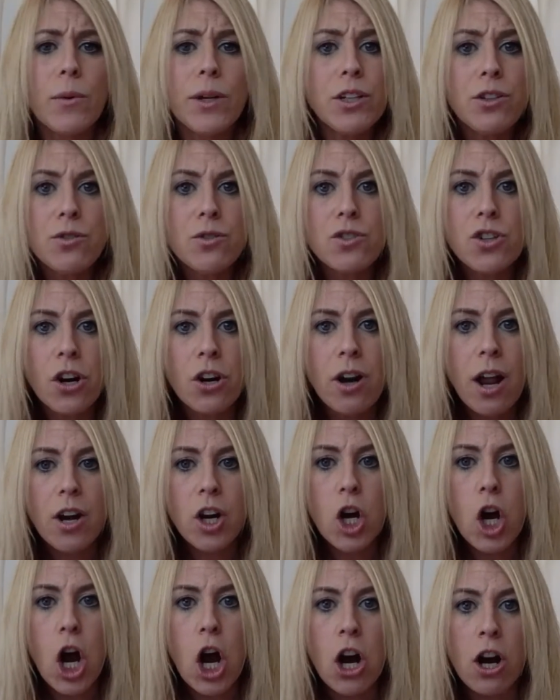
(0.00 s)
when you turn on a
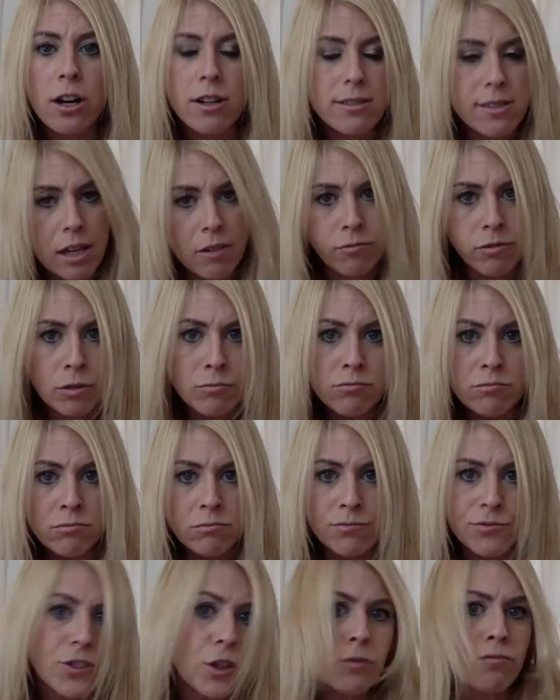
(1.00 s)
car, it's like,
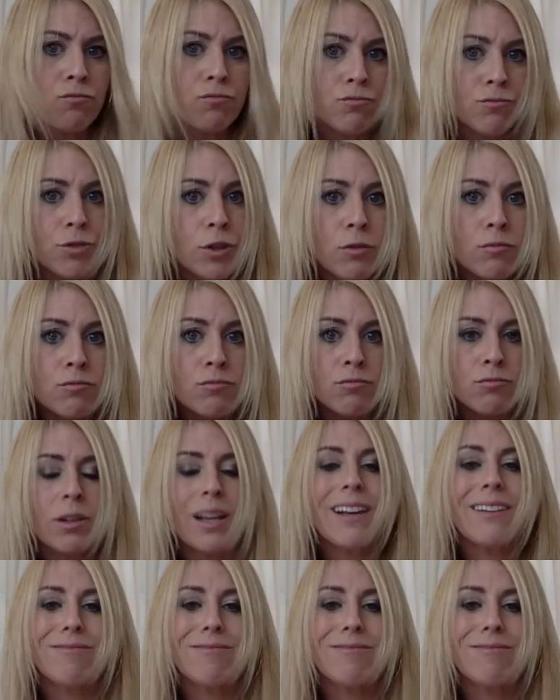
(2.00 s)
vroom, vroom, vroom.